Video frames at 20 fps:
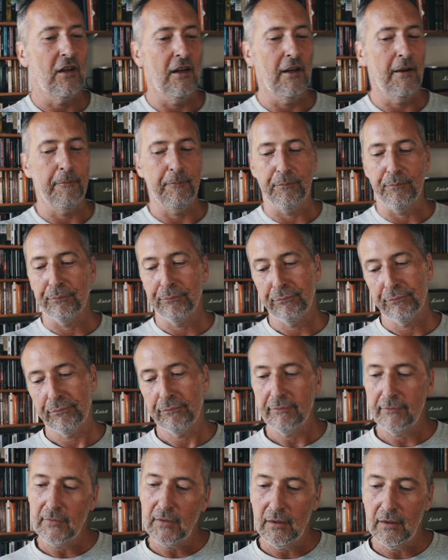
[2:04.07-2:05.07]
Um,
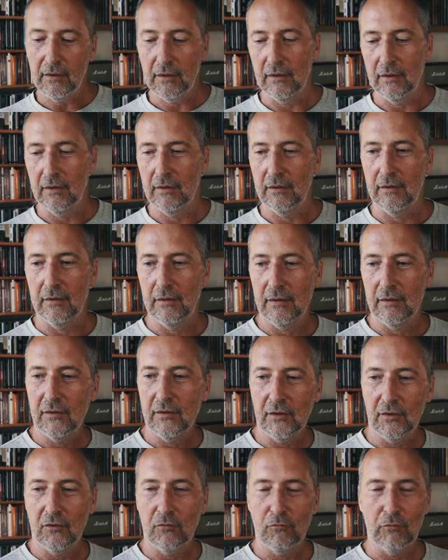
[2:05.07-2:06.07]
uh,
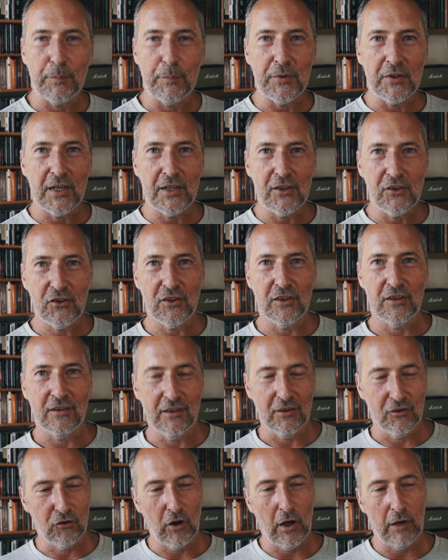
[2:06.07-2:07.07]
reputation
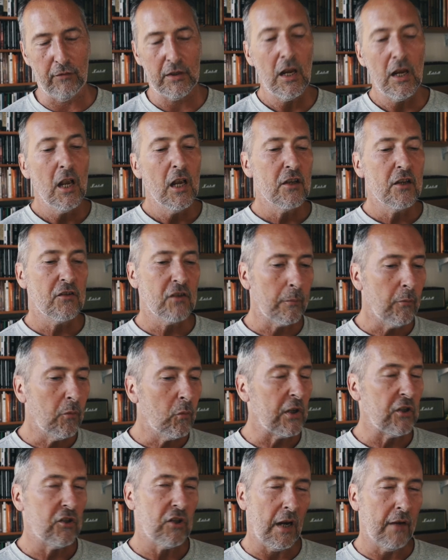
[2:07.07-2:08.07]
in driving, some of
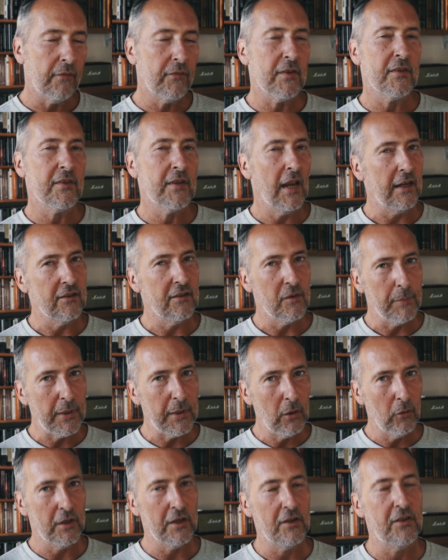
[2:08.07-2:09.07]
which I have to say, to be
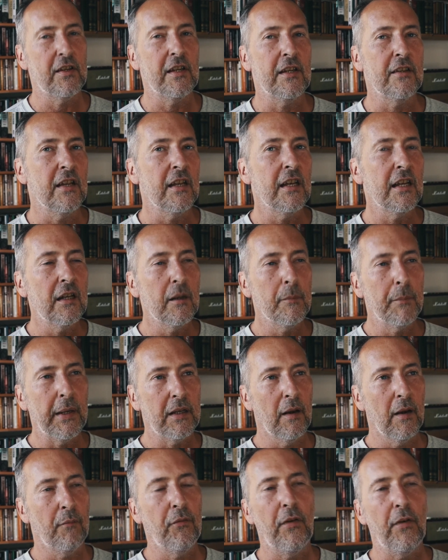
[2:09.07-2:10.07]
honest, is a little bit
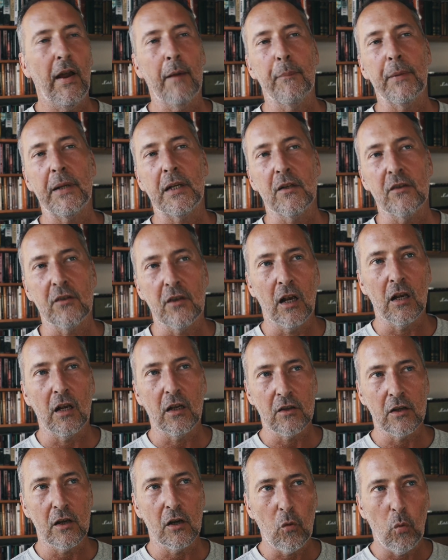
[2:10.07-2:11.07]
unfair because
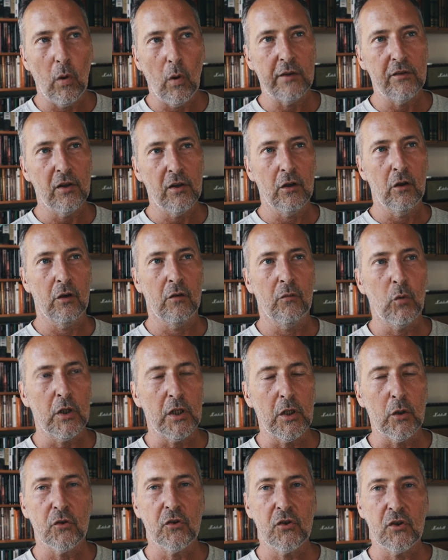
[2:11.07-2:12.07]
quite a lot of what
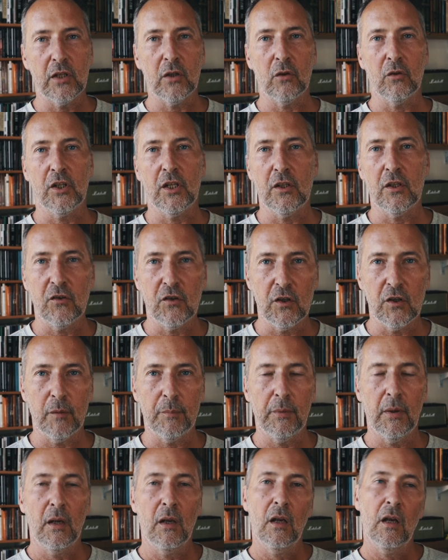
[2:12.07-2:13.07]
you'll see on
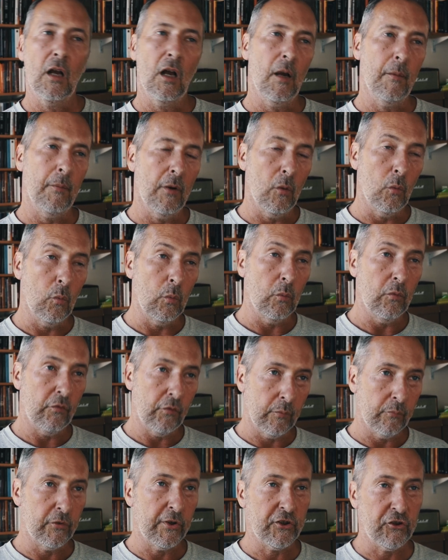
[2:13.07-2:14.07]
YouTube uh,
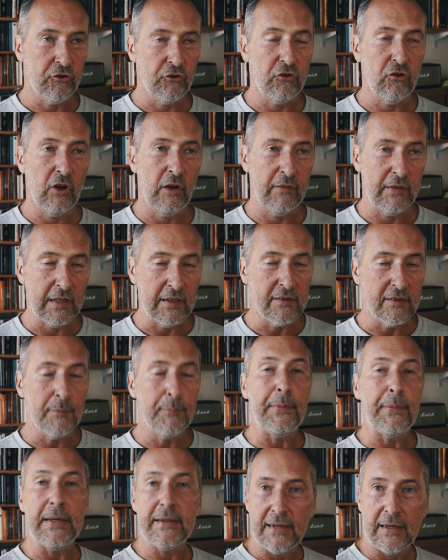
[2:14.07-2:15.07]
from Russian driving is a
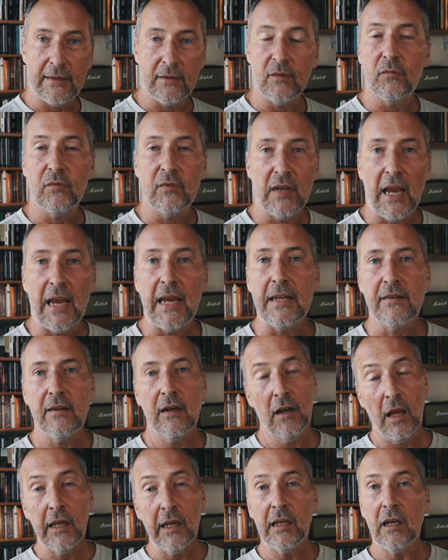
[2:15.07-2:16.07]
bit out of date,
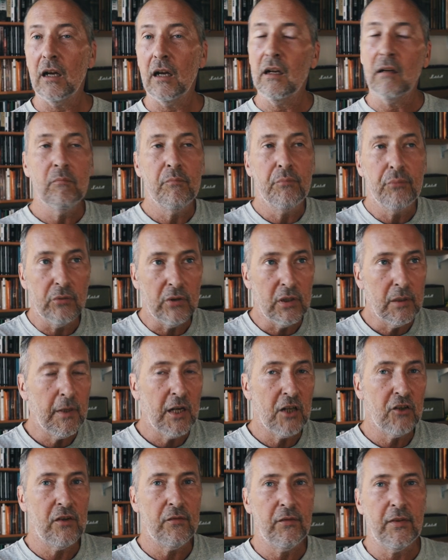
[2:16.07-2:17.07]
like pretty
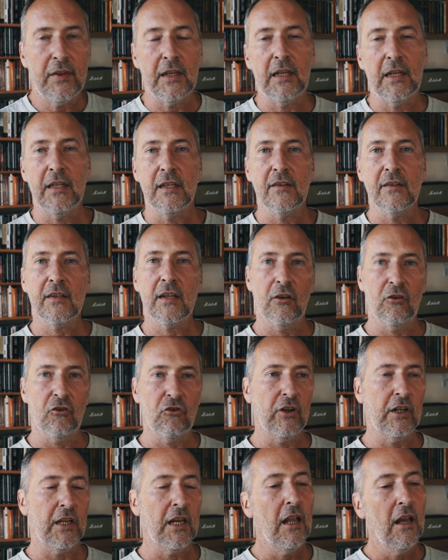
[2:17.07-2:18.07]
much everything in this
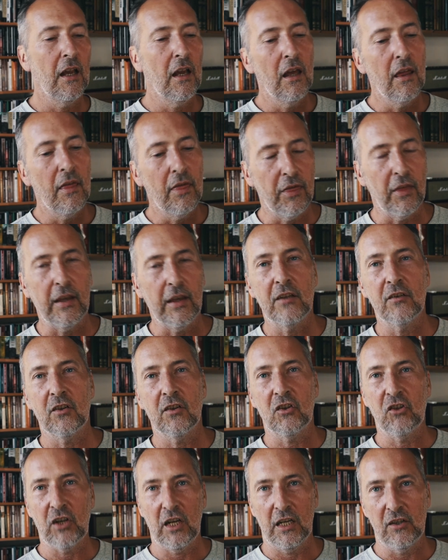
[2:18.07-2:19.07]
country, things are
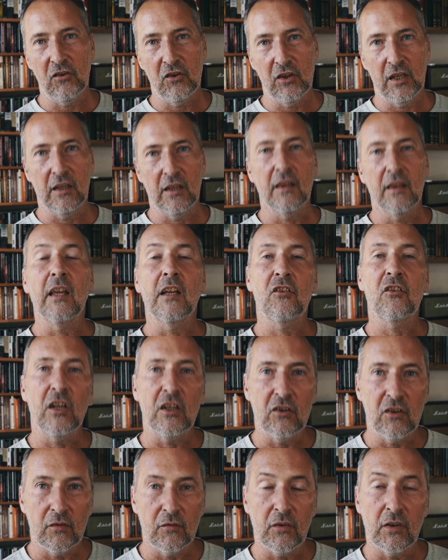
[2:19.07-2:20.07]
changing. They're
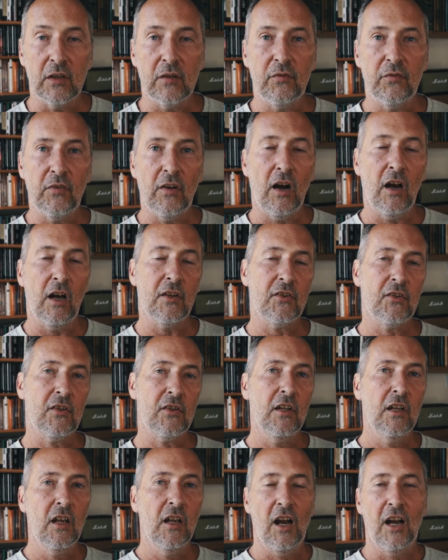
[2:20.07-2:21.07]
changing very fast.
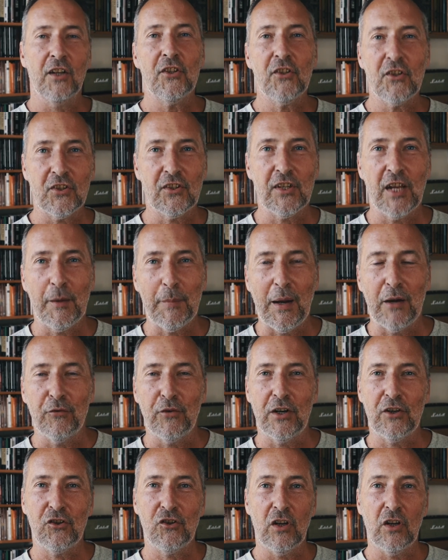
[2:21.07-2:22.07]
I used to say about
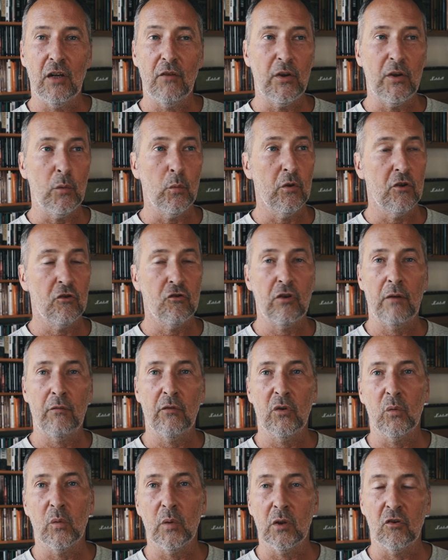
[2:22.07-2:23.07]
Russia, if you want to travel
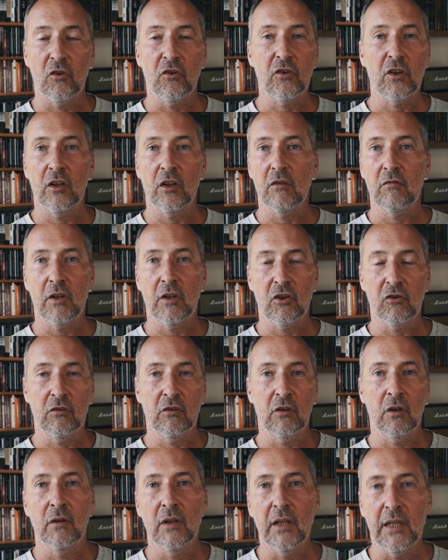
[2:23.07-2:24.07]
the world, just go to Russia and
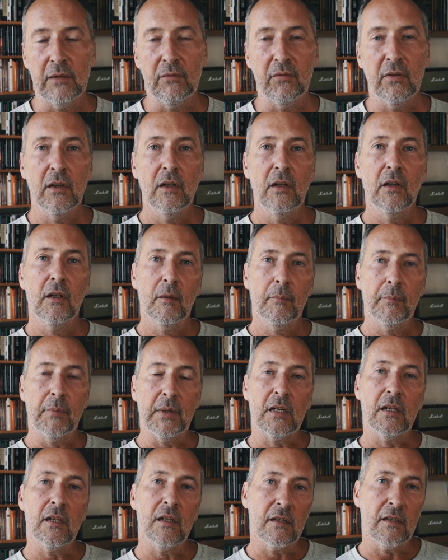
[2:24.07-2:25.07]
don't leave.
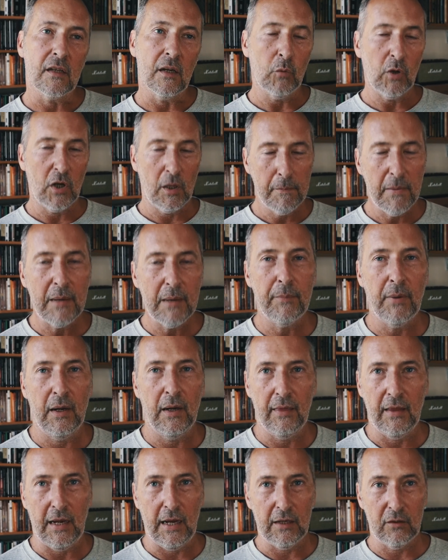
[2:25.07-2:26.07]
Because, and what I meant by
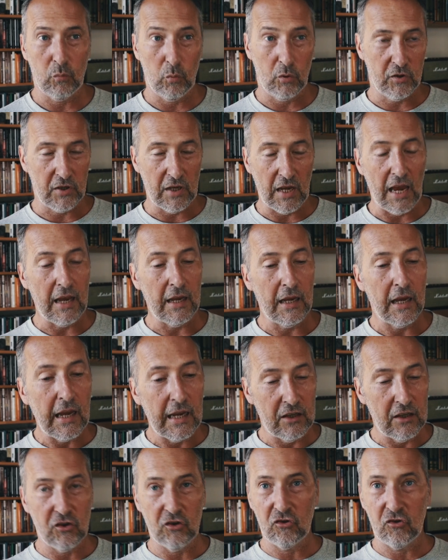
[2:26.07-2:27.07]
that was
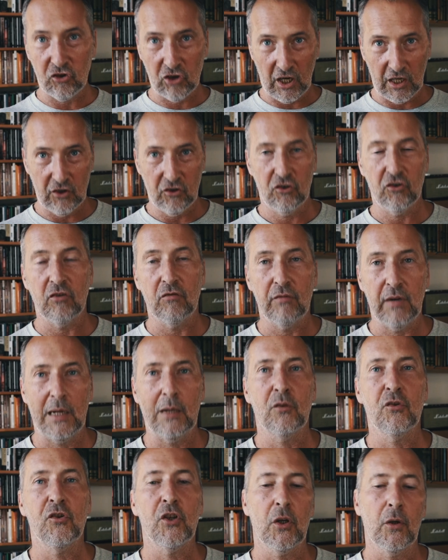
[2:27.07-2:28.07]
it just changed
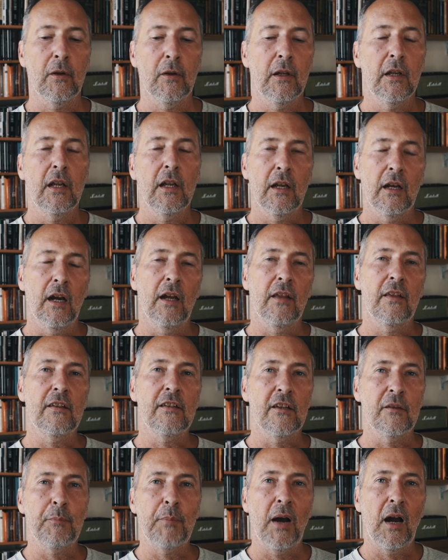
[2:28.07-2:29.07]
around you. Uh,
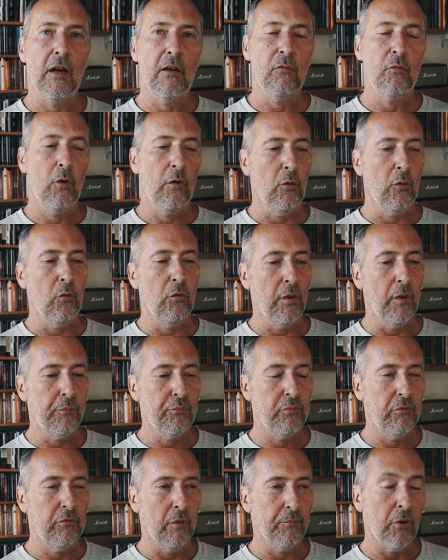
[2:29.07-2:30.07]
this is part of what the, the,
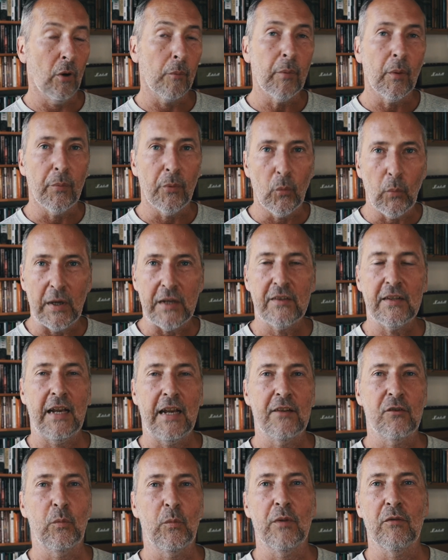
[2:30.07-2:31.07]
the, problem the West
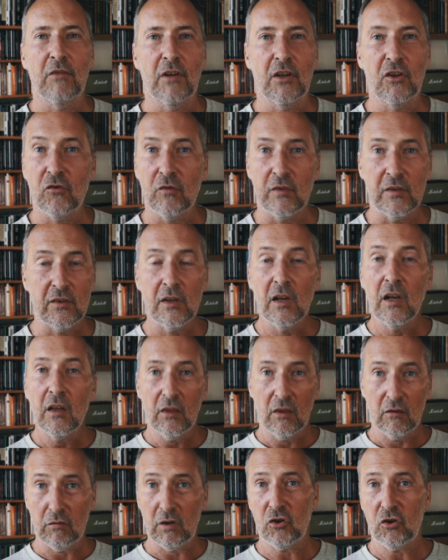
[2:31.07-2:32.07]
has with Russia is
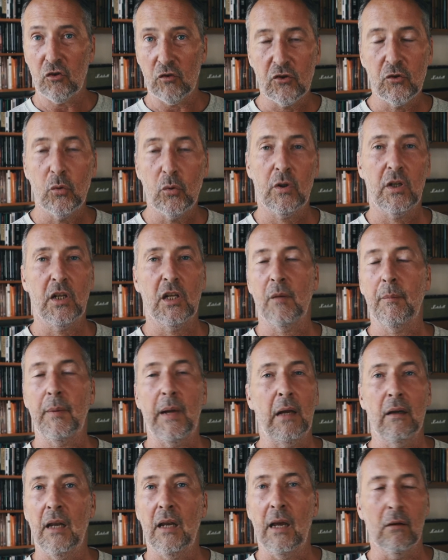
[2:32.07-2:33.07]
the Russia is talking
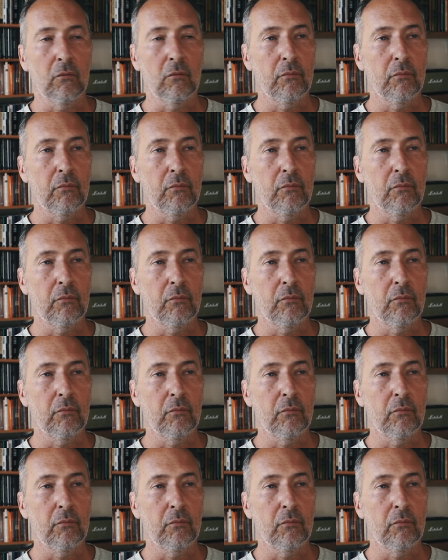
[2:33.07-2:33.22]
about now.